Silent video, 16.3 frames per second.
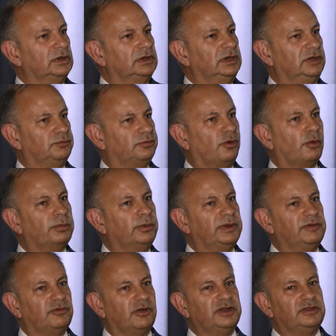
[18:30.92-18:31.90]
It's
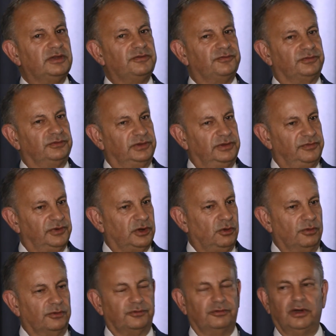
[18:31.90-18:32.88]
probably very dif
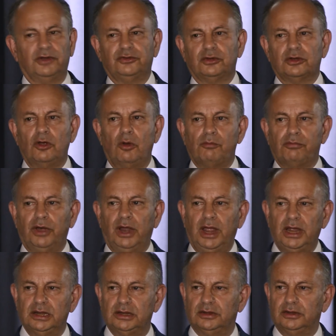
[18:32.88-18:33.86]
difficult for us to
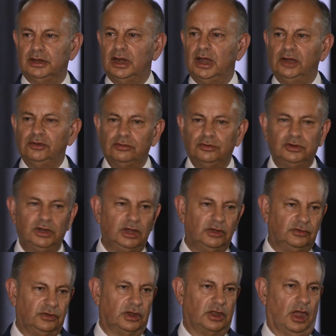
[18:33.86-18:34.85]
comprehend that 100
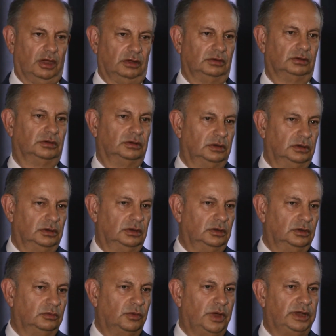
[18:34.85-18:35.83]
years ago,
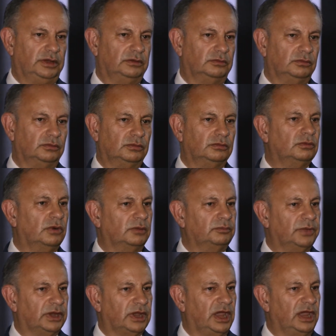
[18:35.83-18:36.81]
when
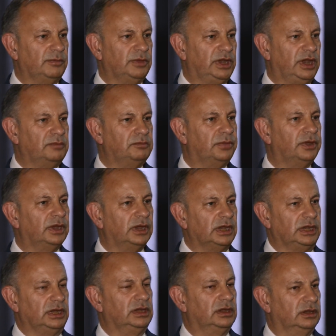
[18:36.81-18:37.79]
one became an
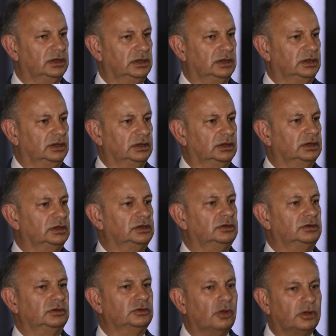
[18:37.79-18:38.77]
MP,
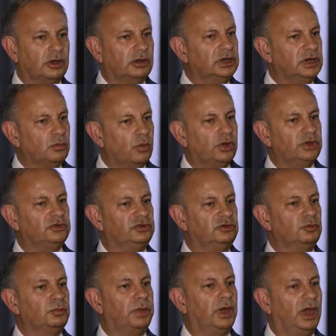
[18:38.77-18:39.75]
not only weren't
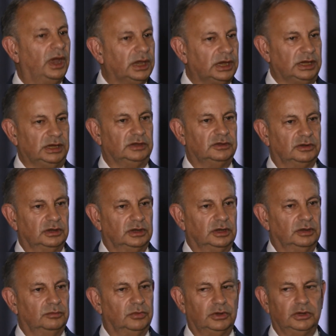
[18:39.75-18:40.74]
you
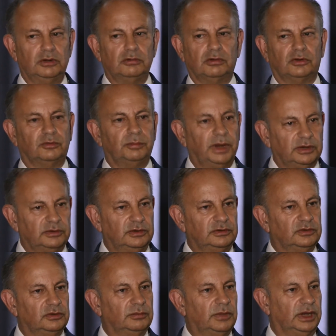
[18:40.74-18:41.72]
paid, but you're
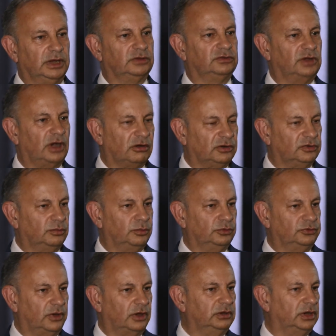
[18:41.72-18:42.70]
expected to make
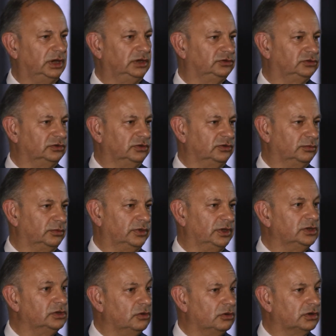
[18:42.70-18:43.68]
charitable donations
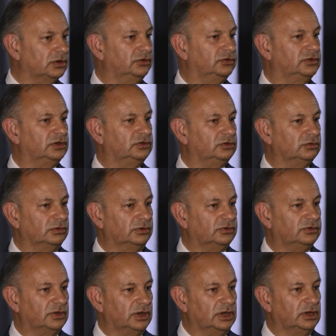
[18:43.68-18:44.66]
within your
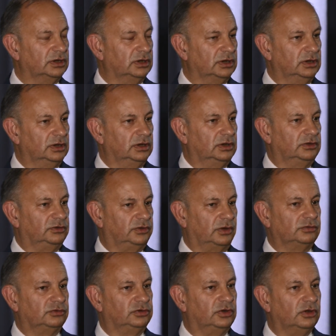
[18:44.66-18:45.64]
constituency.
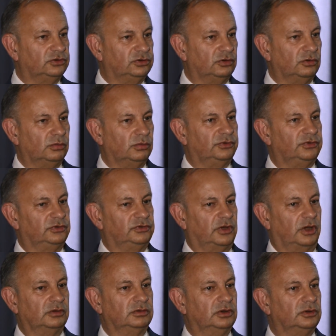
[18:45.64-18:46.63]
So Churchill was a
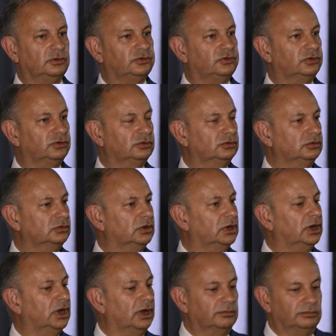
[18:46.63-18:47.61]
donor to
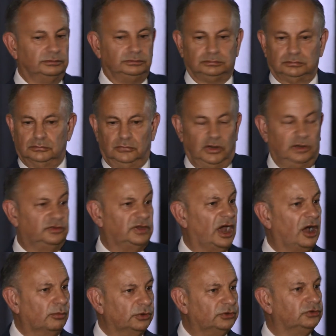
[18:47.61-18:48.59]
um, the
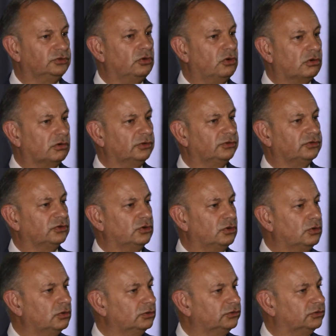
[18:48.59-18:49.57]
Talmud Torah
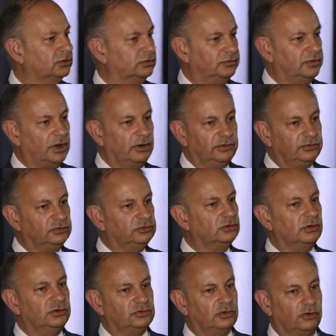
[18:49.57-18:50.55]
schools, various
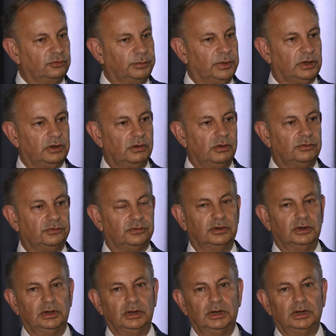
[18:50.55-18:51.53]
Jewish
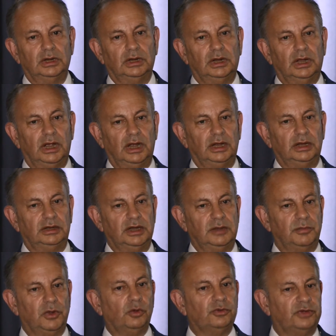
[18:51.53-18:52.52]
hospitals, and
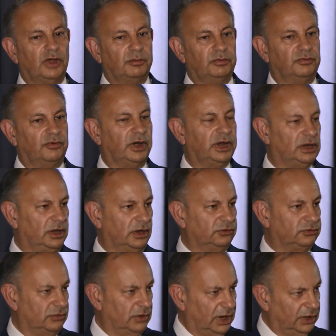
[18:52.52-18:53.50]
he built up a very
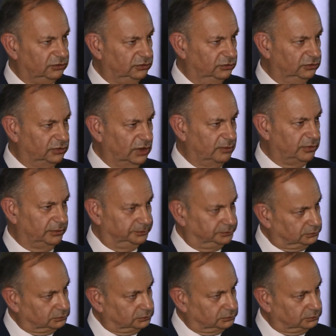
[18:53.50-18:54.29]
close relationship